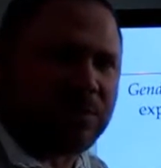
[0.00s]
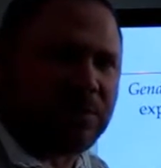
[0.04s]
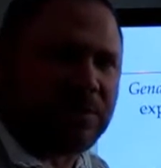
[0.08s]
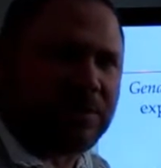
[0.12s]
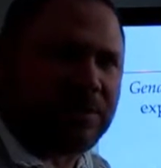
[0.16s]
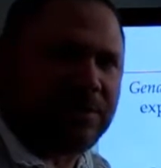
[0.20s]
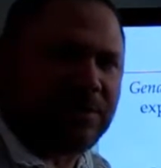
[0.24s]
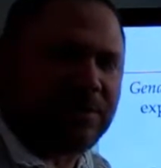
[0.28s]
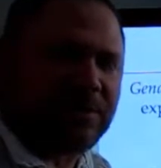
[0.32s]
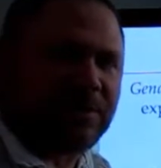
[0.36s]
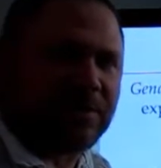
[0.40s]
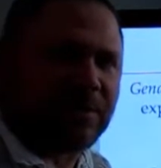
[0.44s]

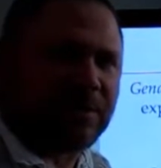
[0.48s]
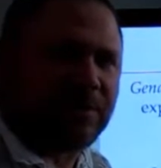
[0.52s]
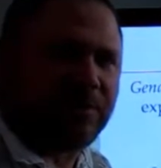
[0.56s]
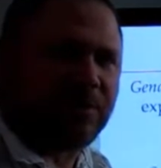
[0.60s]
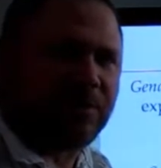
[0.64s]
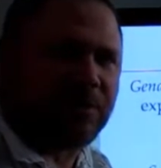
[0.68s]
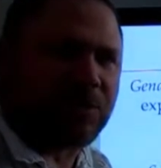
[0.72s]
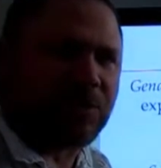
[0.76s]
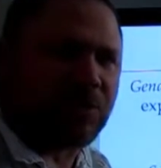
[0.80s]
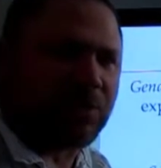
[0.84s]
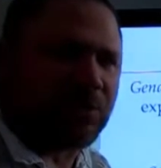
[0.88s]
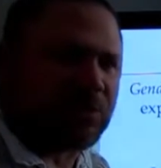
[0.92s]
these
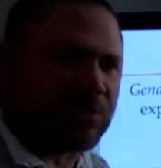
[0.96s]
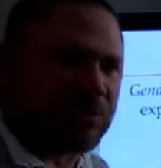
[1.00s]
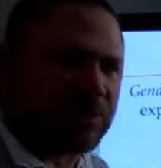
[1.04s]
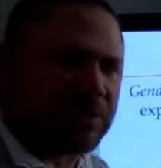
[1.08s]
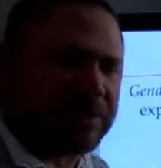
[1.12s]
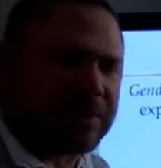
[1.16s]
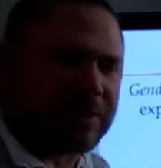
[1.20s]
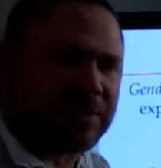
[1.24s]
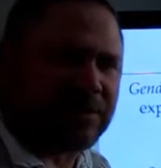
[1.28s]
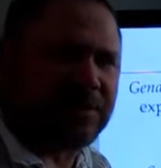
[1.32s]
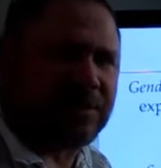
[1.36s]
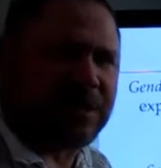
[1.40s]

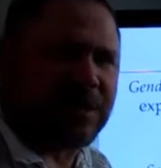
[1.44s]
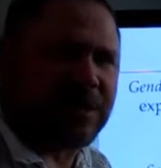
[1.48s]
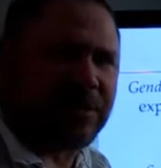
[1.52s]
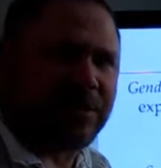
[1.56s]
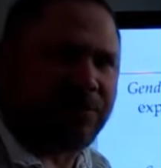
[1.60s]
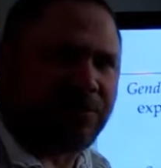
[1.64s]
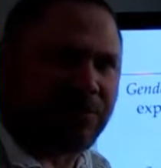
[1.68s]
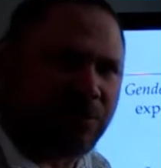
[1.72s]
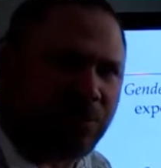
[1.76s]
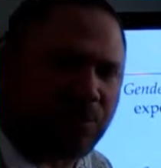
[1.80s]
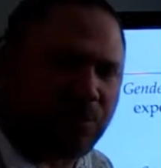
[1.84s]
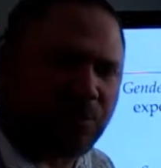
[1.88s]
culturally
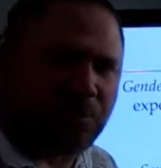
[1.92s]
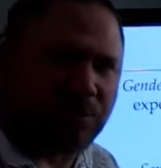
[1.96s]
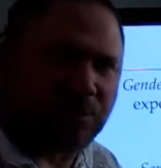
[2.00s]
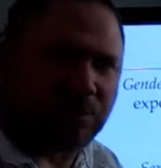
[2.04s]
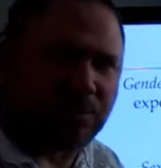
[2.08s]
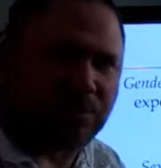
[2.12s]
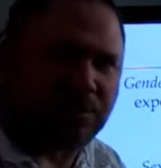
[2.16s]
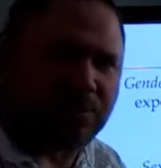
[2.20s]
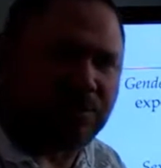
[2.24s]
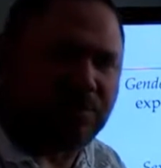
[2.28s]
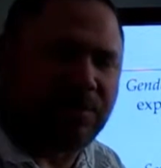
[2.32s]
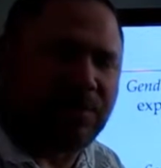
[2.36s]
assigned
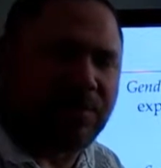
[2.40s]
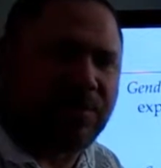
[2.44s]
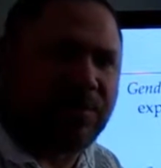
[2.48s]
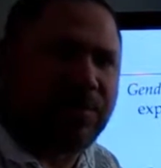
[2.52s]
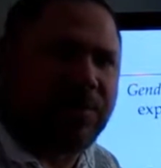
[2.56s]
roles